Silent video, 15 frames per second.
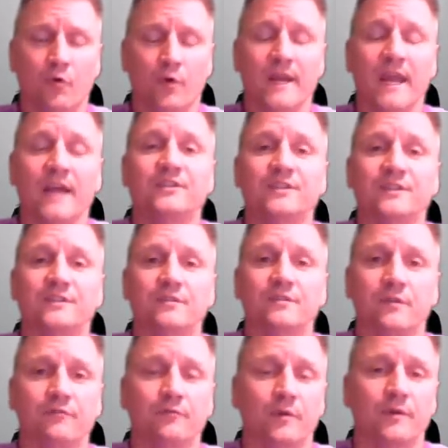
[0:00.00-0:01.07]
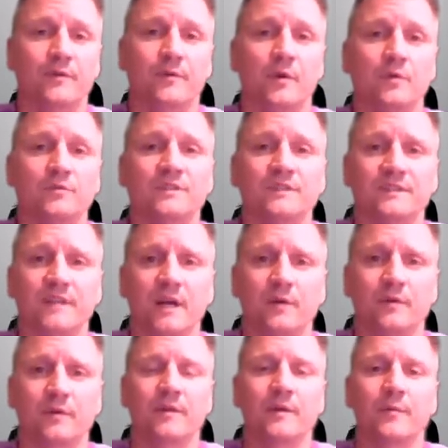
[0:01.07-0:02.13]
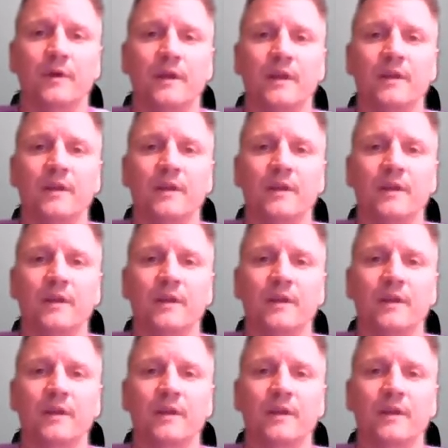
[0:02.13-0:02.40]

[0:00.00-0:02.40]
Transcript: catches or 4 throws to start with. We're going to